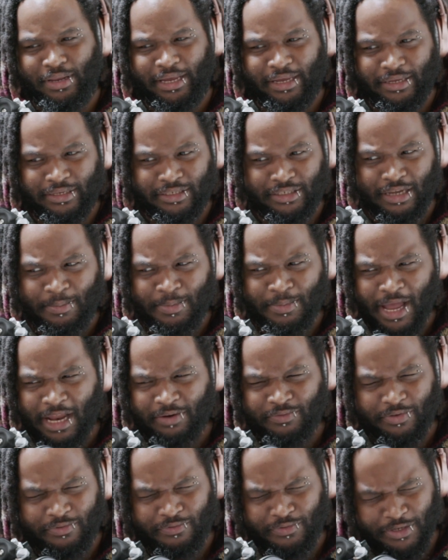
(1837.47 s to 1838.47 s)
some kind
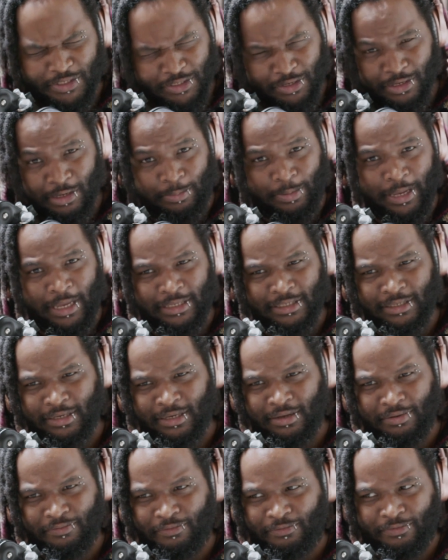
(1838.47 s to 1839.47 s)
of official
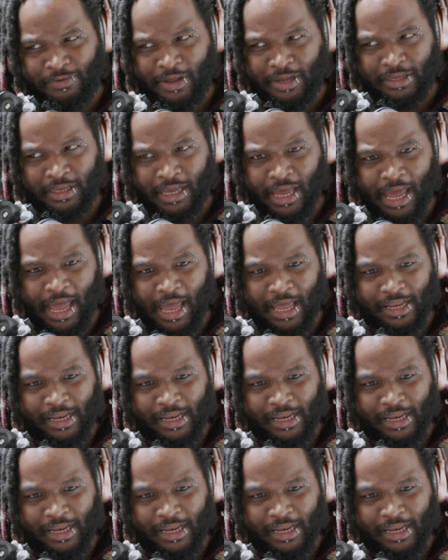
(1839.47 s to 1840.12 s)
capacity, fuck yeah.